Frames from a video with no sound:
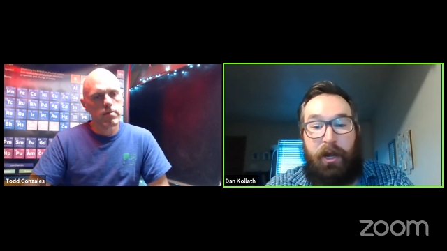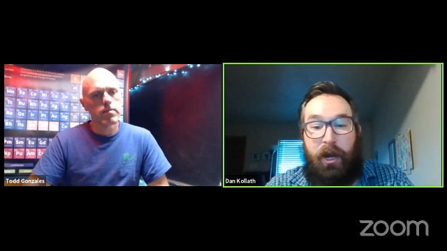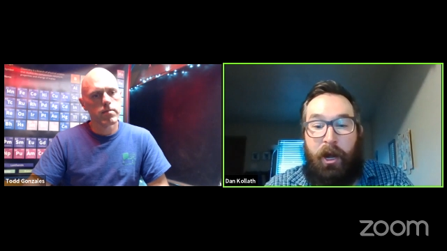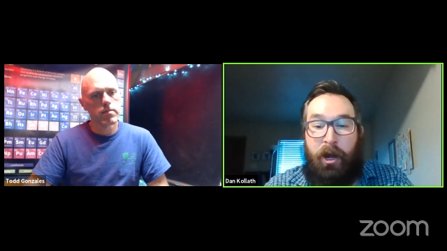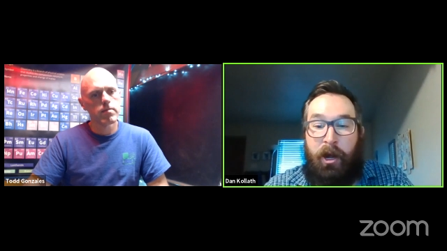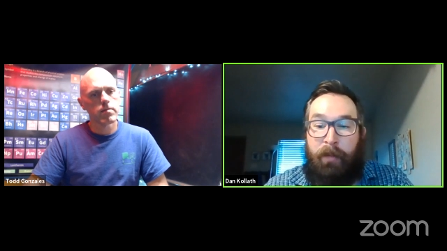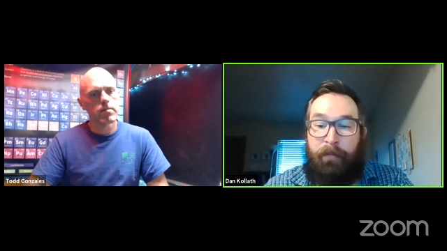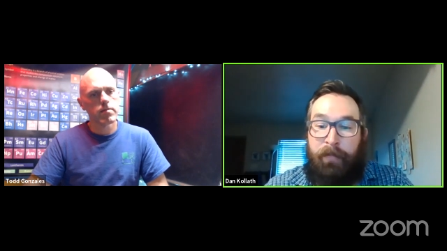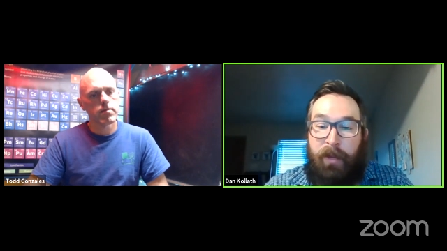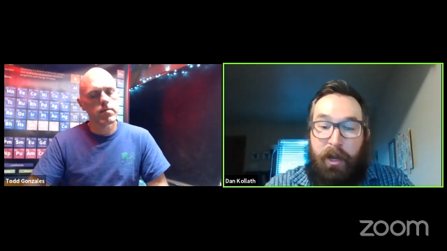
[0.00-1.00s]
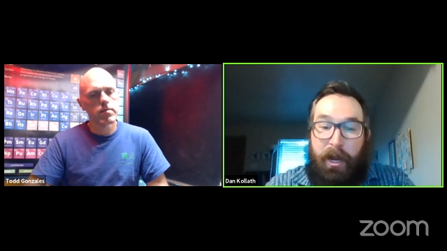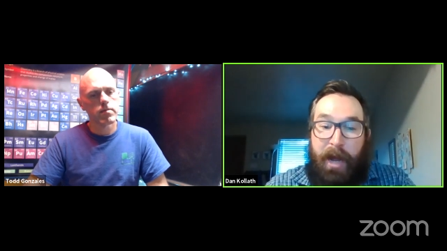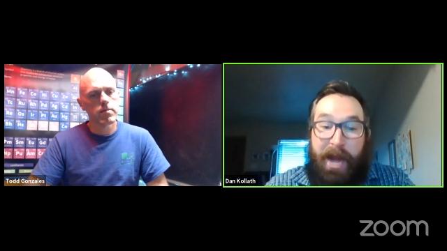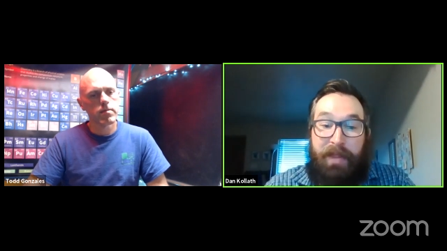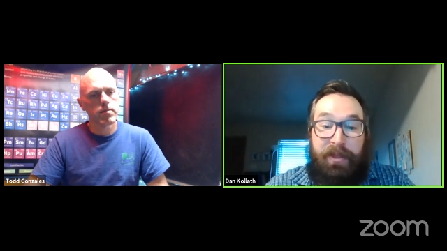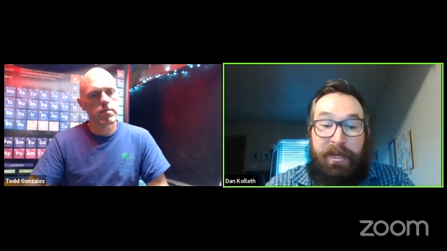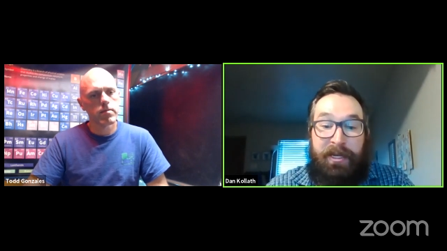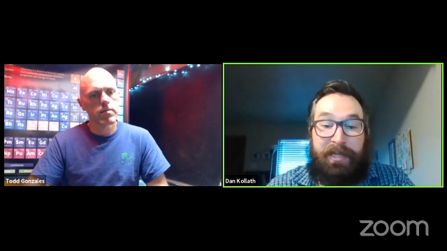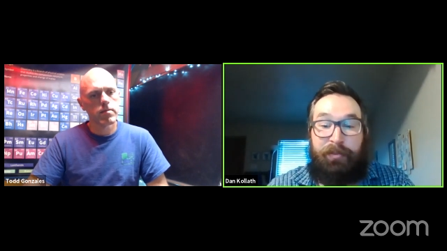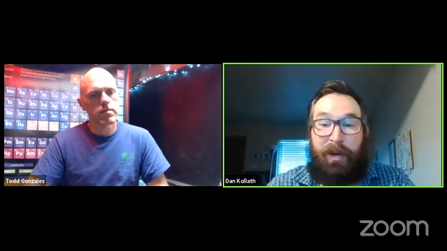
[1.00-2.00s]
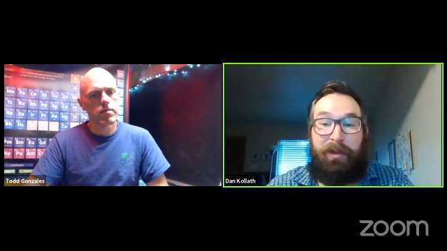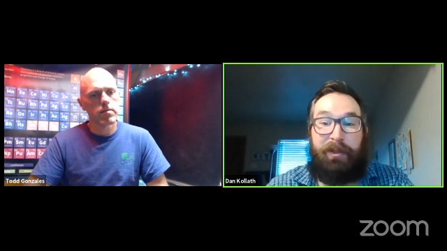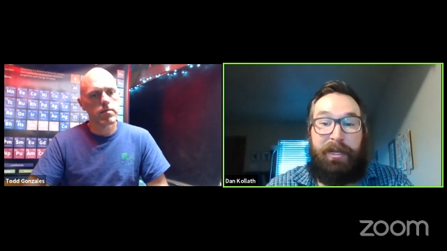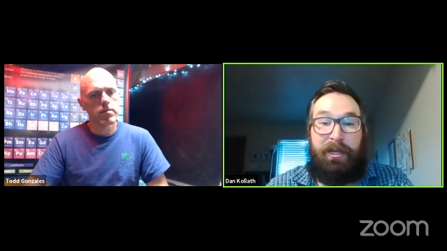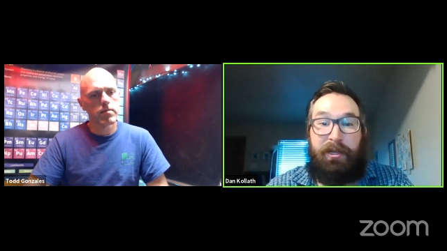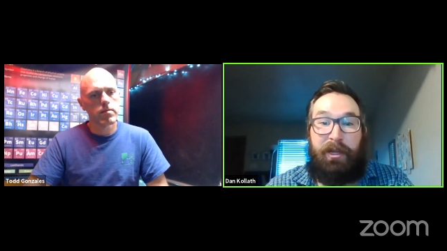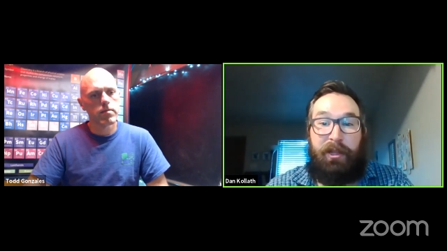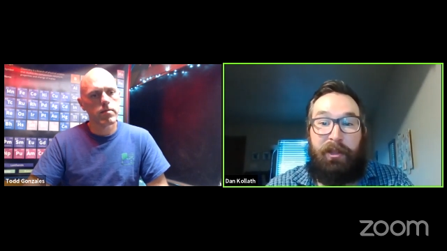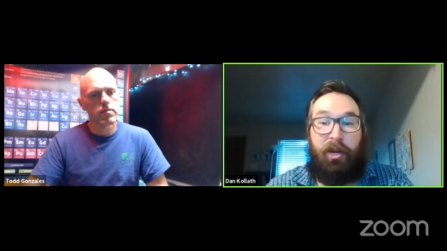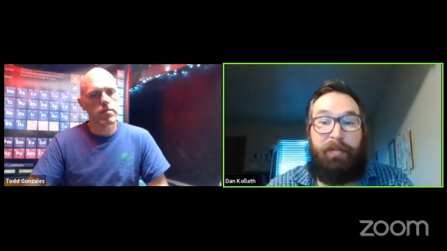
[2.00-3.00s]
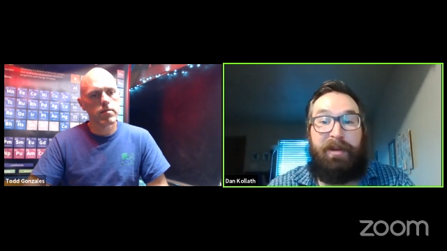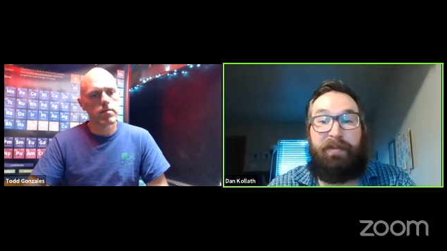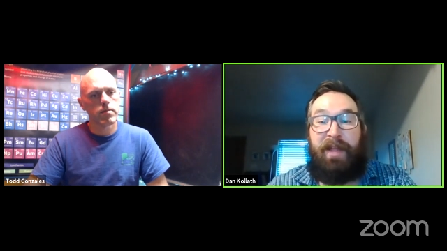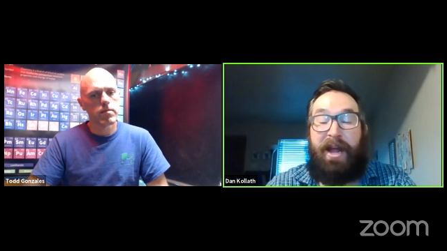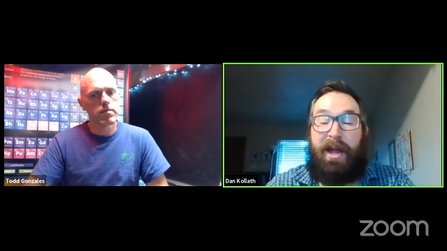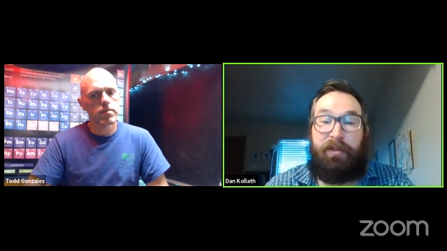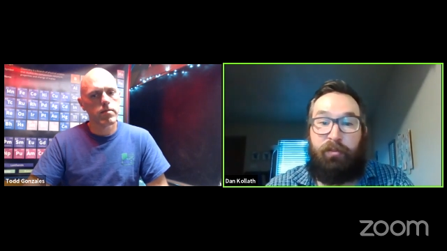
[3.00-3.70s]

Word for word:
Speaker 1: Um, I think it's probably a little bit of that.